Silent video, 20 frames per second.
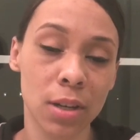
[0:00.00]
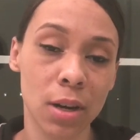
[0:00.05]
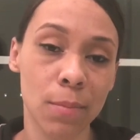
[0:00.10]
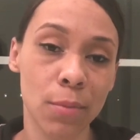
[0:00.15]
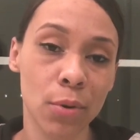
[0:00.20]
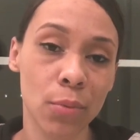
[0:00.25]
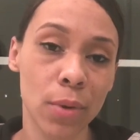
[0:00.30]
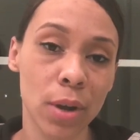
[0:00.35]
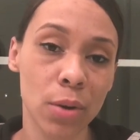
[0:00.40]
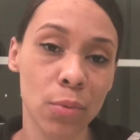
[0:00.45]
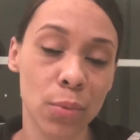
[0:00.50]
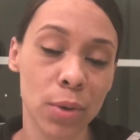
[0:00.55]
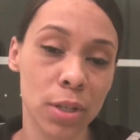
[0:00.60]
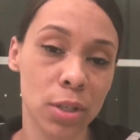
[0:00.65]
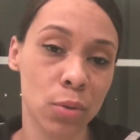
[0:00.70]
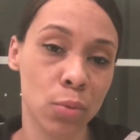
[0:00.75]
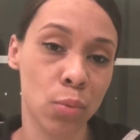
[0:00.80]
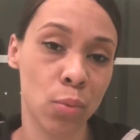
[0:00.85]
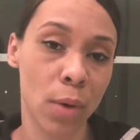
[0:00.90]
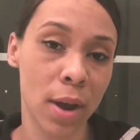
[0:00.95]
Number one
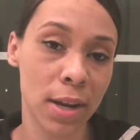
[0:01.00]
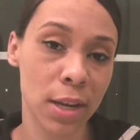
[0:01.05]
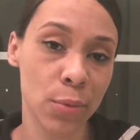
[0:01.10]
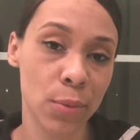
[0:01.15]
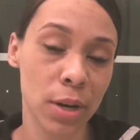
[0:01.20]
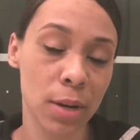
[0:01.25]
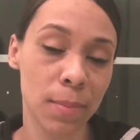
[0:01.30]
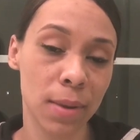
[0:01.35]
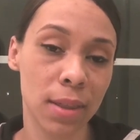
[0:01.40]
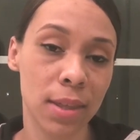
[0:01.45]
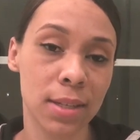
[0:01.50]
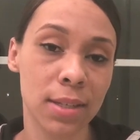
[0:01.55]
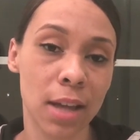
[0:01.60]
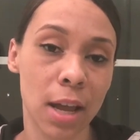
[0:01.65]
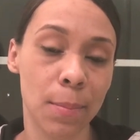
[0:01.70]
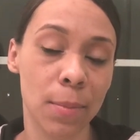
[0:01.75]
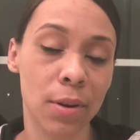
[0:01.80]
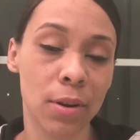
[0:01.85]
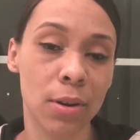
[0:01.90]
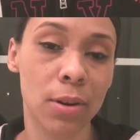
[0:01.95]
was, why do you want to be this
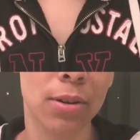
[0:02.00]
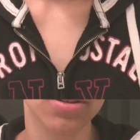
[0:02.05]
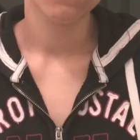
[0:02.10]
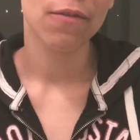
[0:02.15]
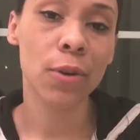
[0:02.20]
type of nurse?